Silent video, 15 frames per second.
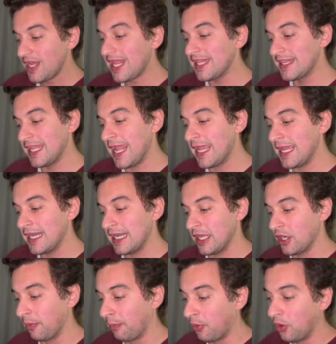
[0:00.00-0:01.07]
the
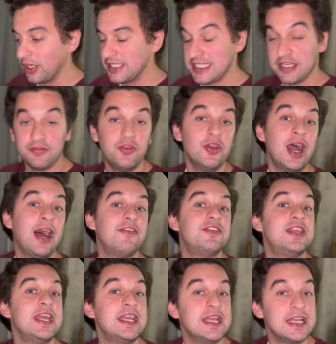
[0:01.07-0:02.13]
Eigenlayer points if you have
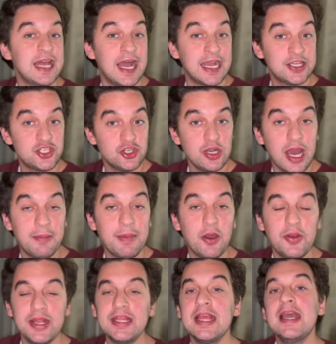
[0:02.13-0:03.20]
taken action about
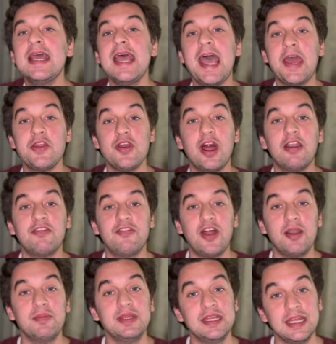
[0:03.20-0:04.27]
it and you are
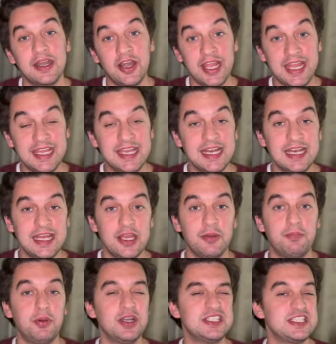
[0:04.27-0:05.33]
farming the Eigenlayer
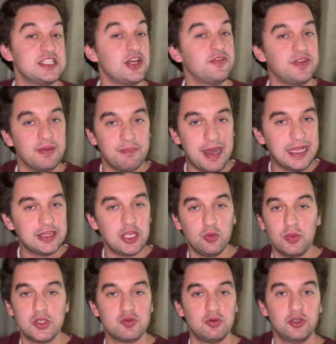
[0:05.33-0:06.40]
points instead of the Manta,
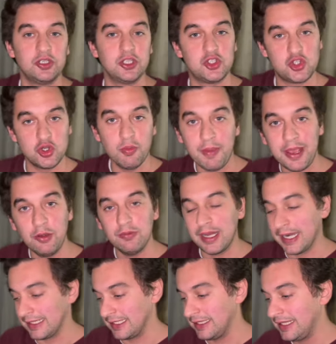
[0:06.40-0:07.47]
which were the two main one
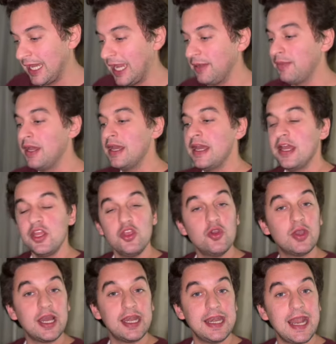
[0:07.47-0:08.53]
at the time, you
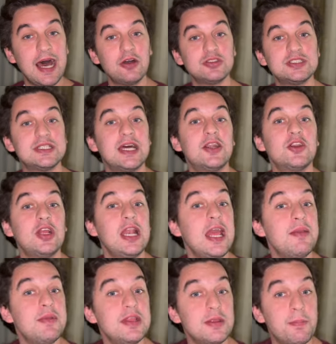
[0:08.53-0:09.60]
can now start
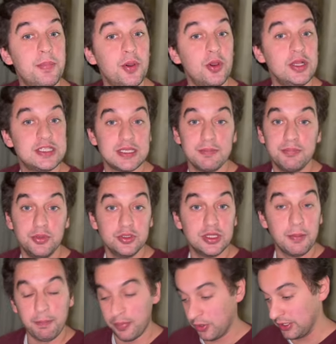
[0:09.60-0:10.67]
claiming the points and put the
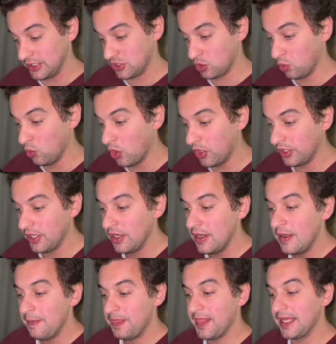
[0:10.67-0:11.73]
points to work.
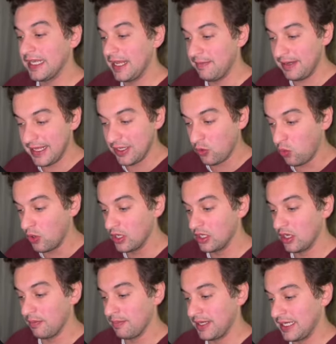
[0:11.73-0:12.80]
The claim link
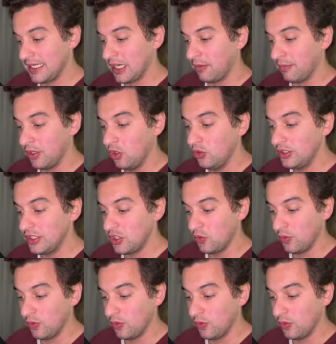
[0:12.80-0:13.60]
will be down below. You